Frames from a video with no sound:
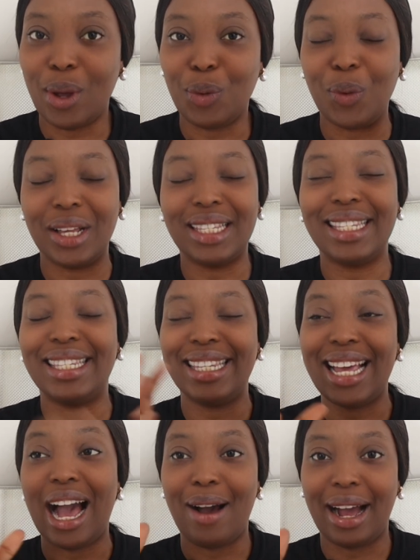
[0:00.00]
where we went to
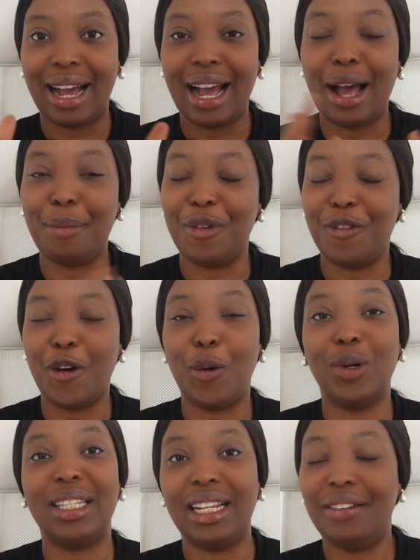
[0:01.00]
see our car before it
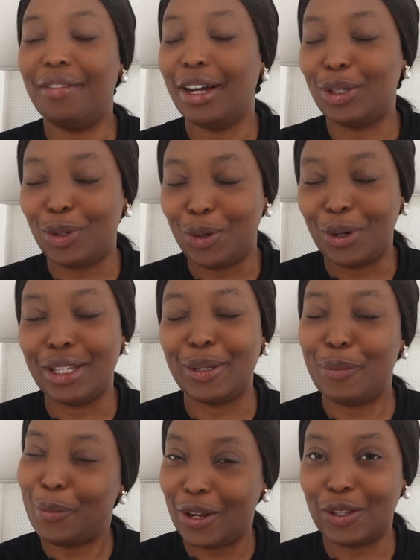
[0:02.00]
was delivered us
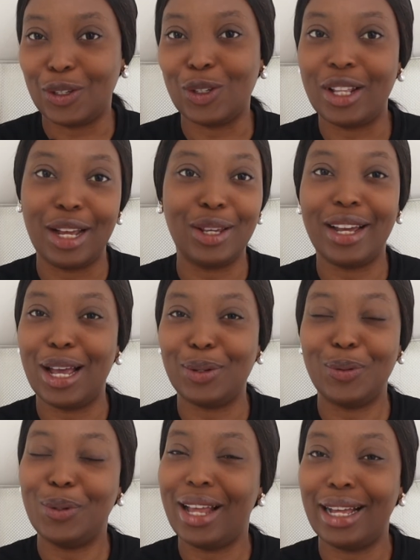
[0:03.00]
in person, so that you guys
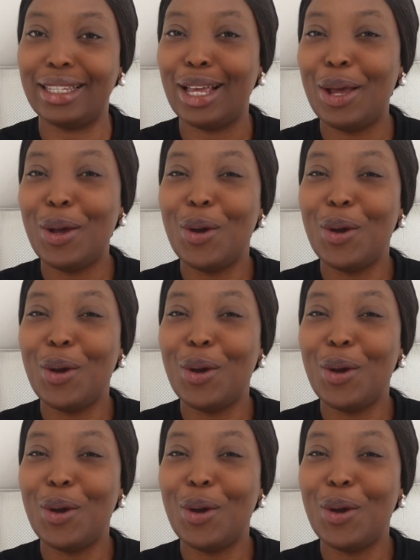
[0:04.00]
will know that